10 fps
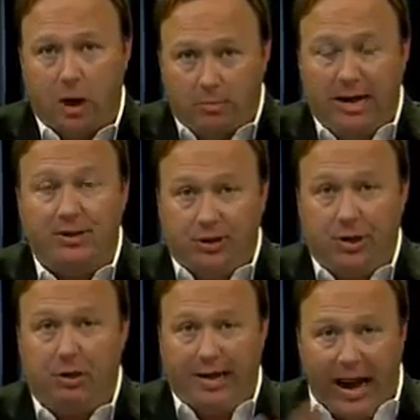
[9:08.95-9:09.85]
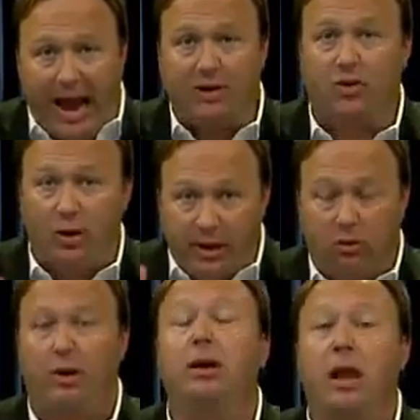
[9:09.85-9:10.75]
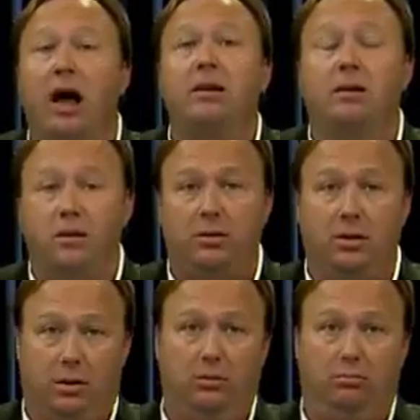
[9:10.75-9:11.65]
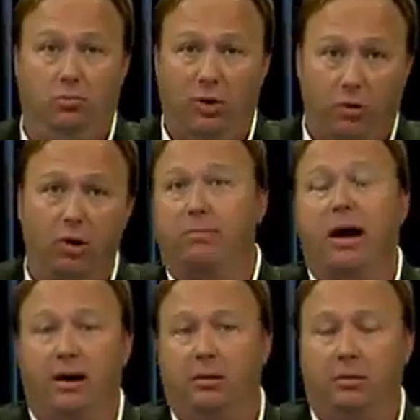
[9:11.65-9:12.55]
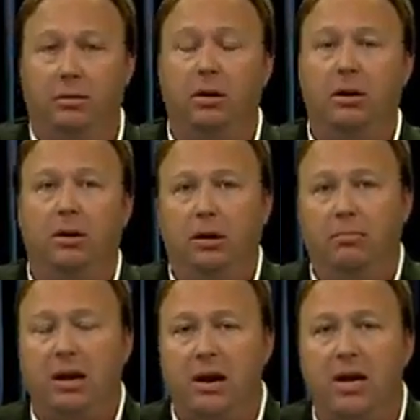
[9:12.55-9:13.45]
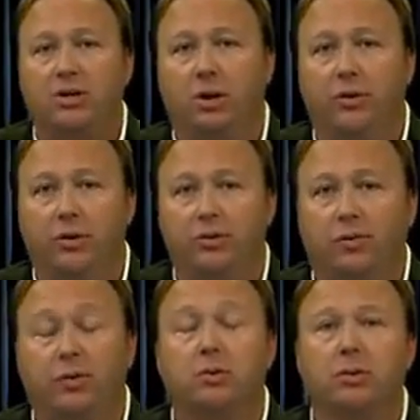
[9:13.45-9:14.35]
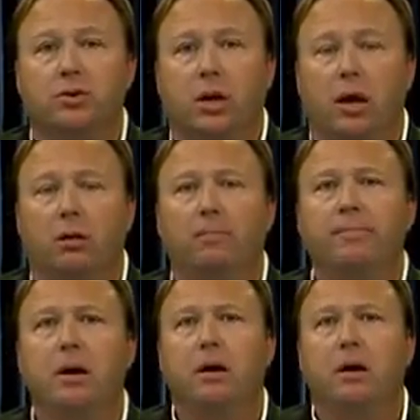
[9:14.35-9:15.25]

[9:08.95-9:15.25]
Homeland Security actually green-lighted, until we wrote about it and it made national news a few years ago,